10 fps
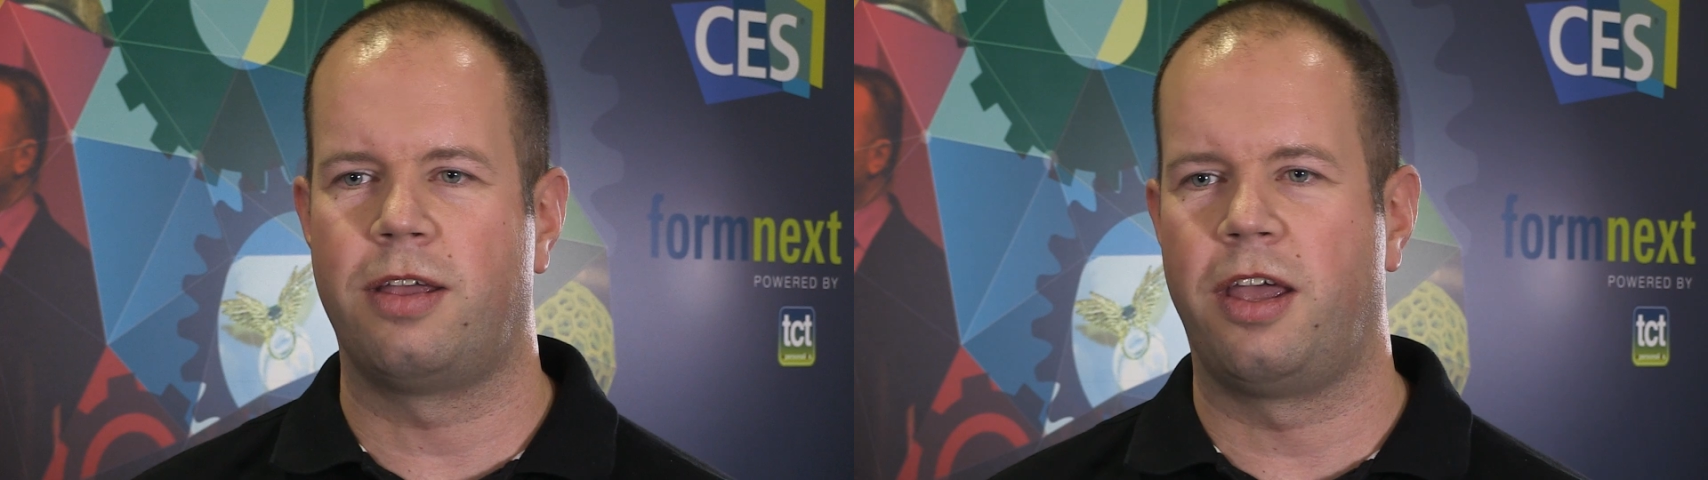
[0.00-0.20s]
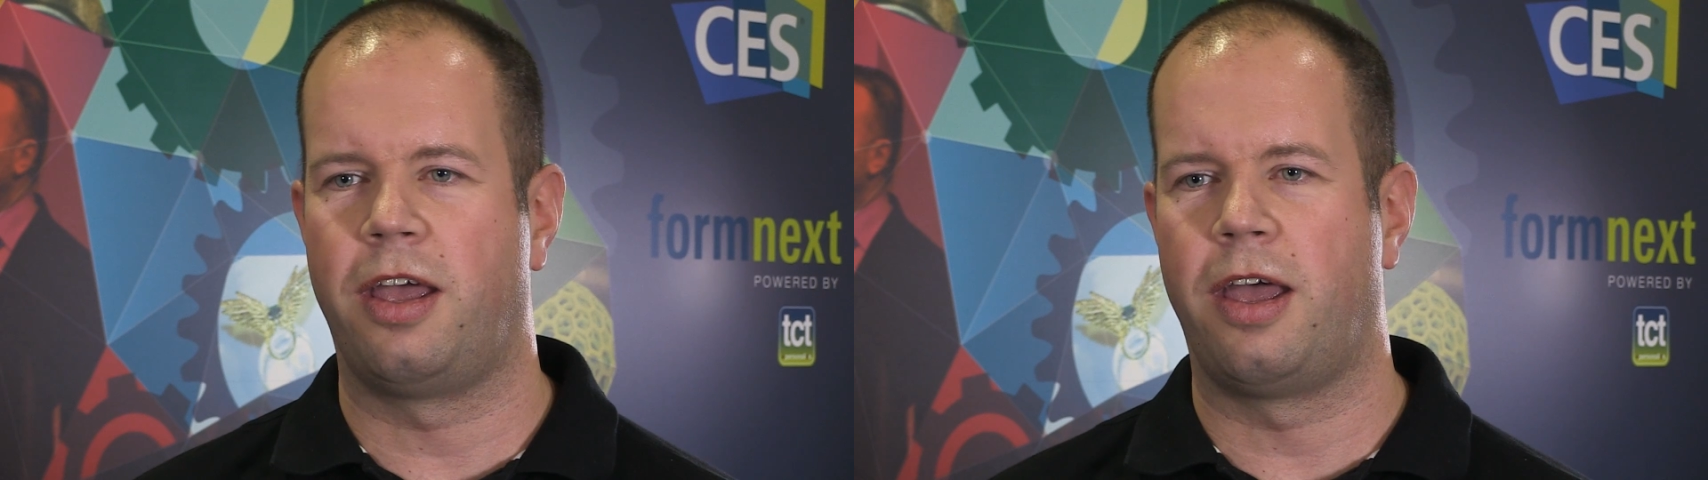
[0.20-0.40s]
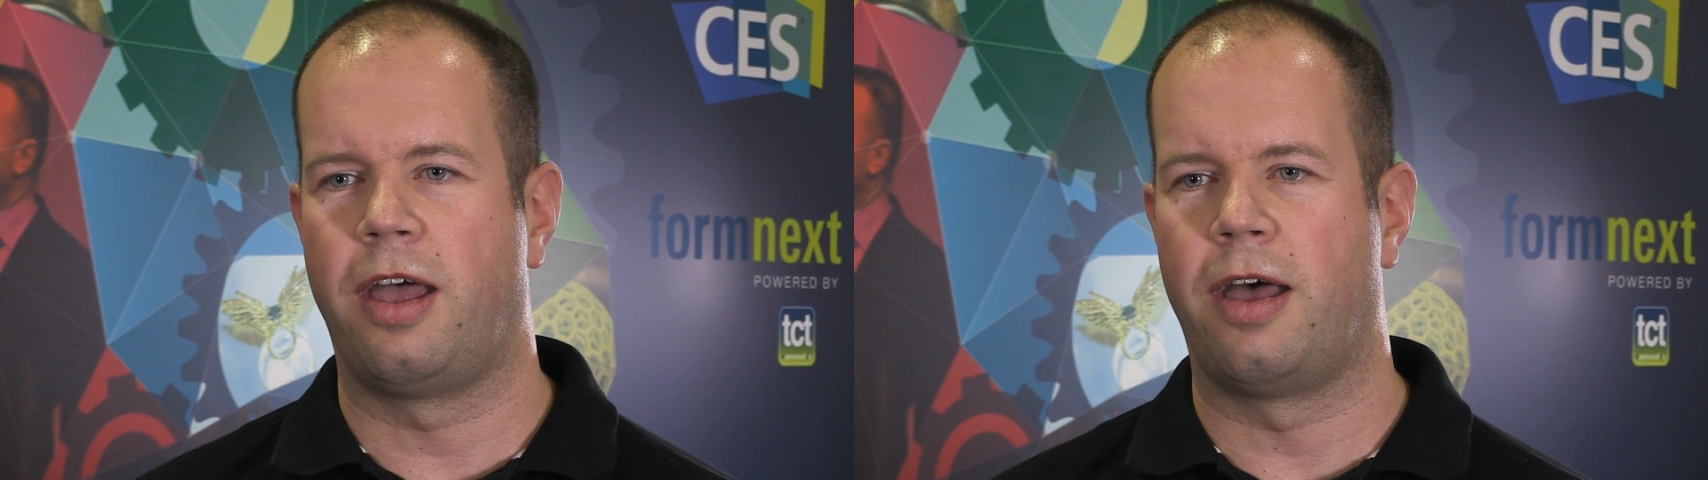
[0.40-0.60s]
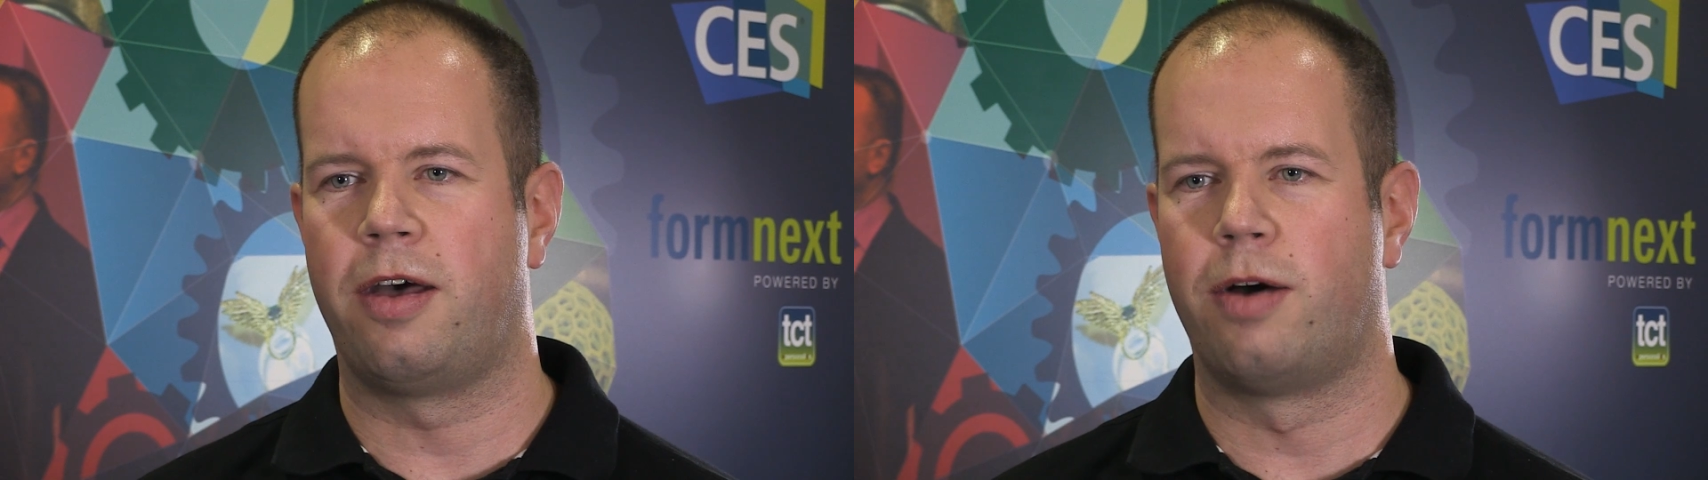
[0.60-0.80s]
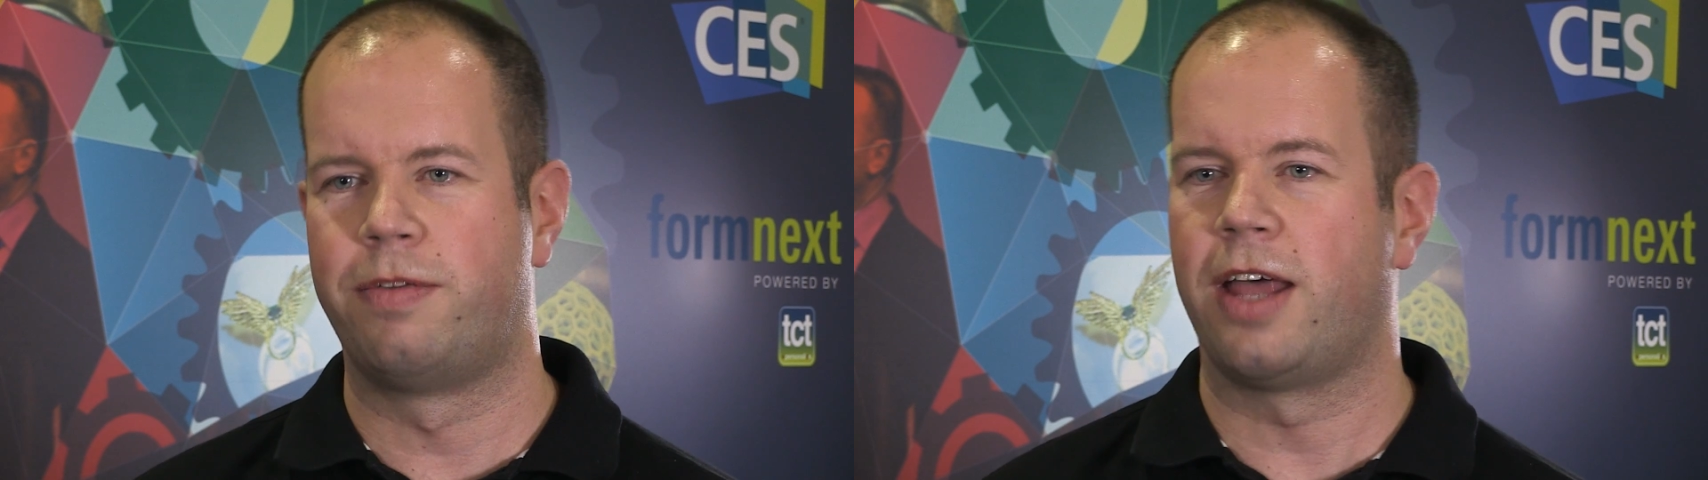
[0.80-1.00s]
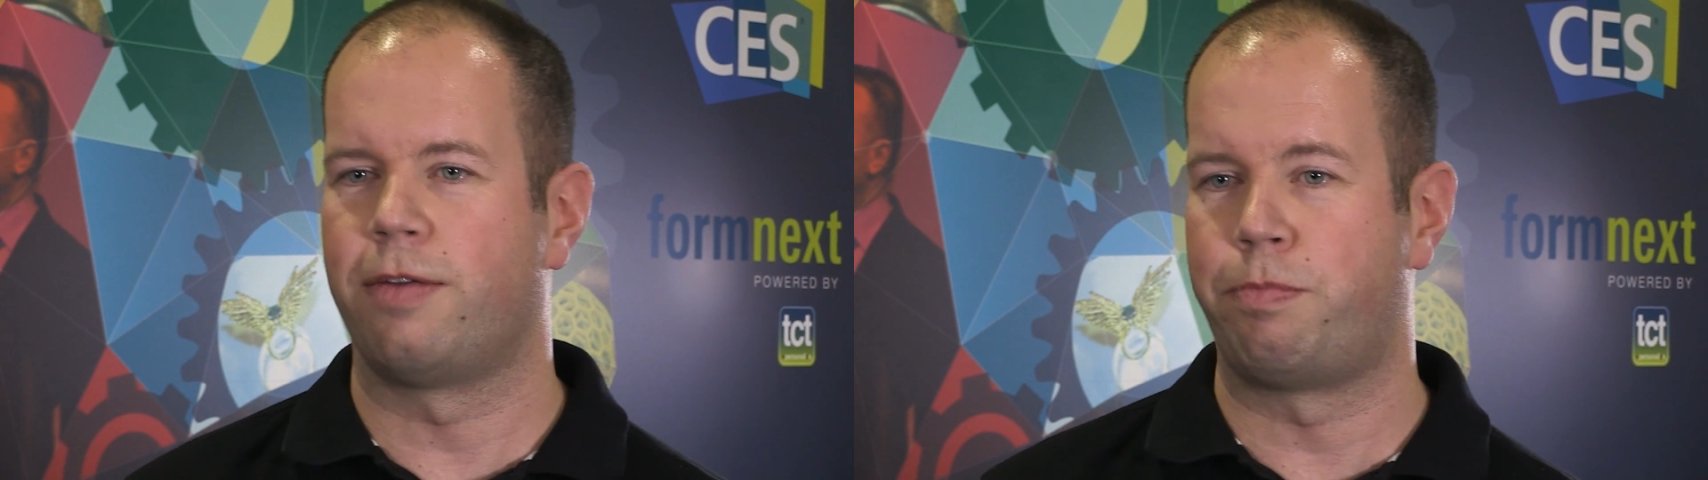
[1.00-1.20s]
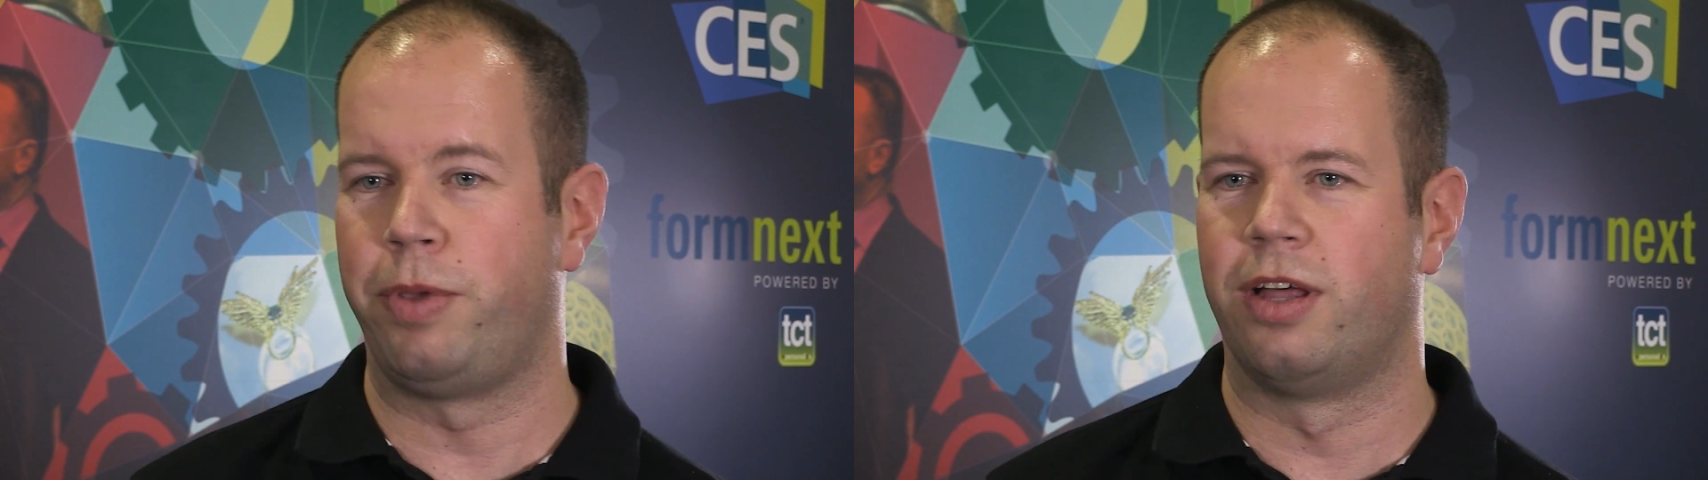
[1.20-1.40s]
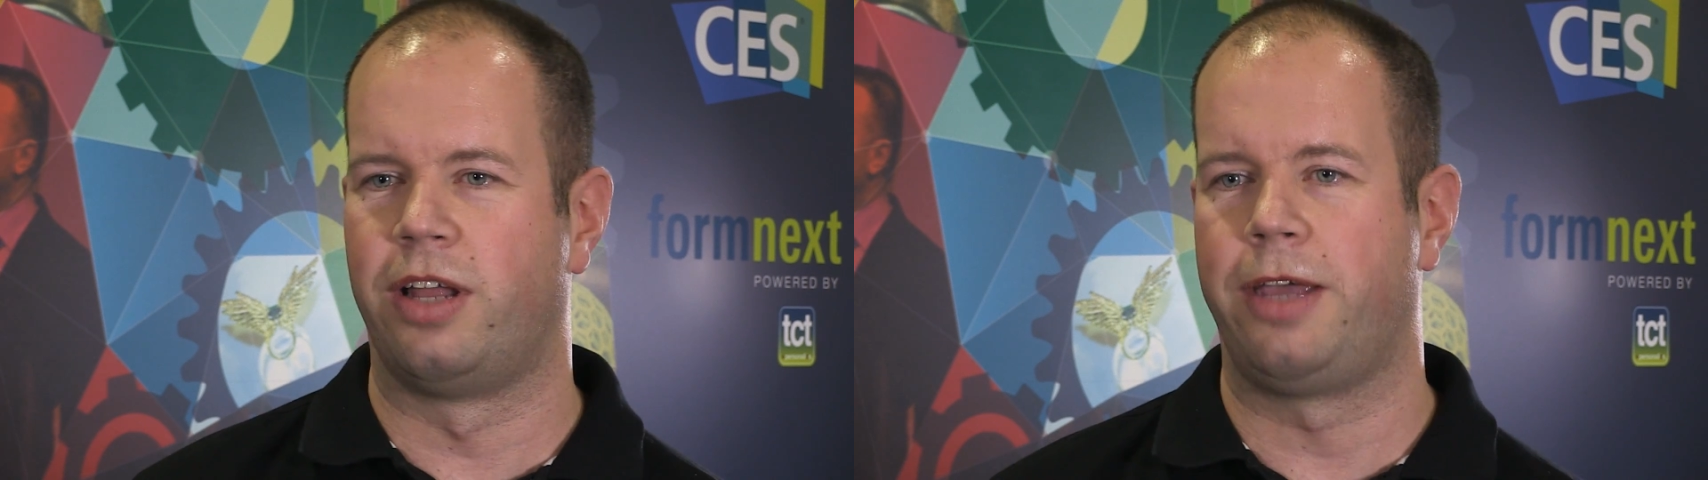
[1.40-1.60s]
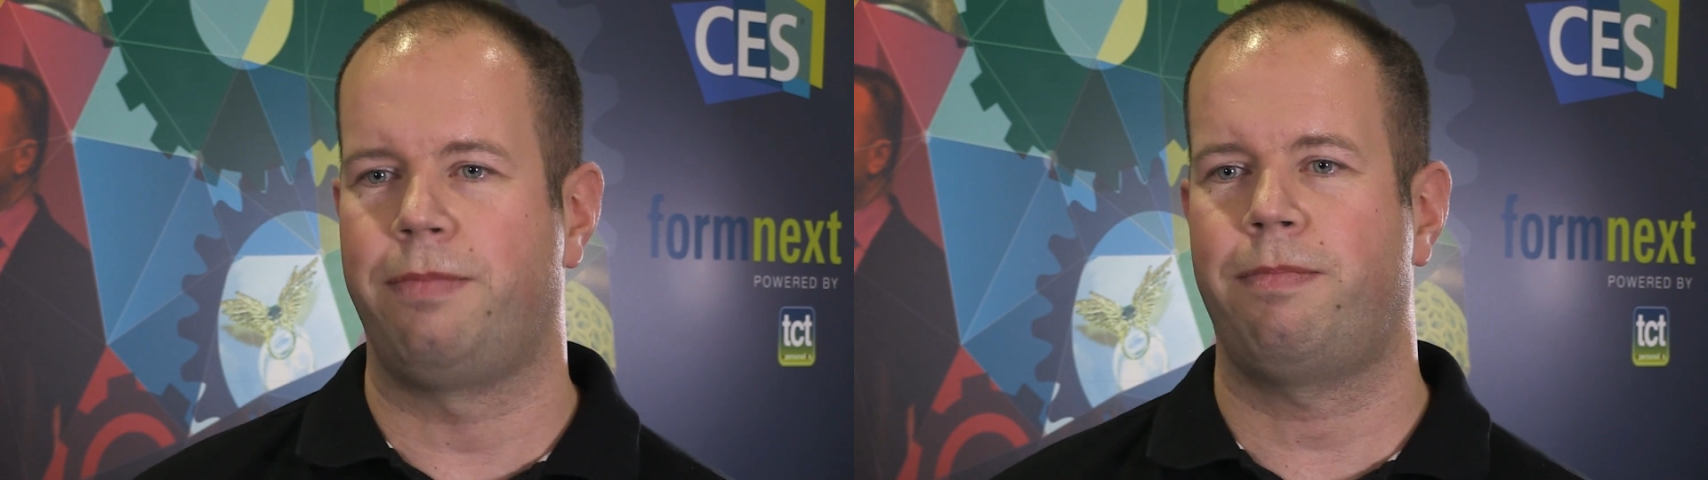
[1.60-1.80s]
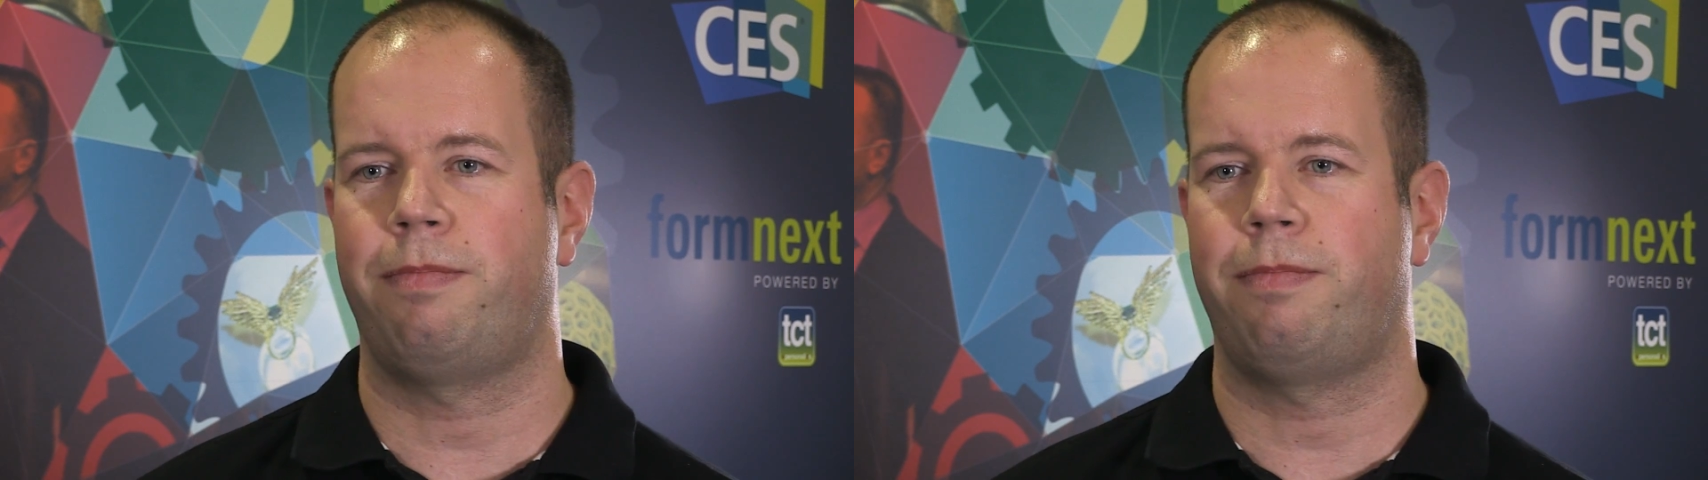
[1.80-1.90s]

uh, of that of PLA.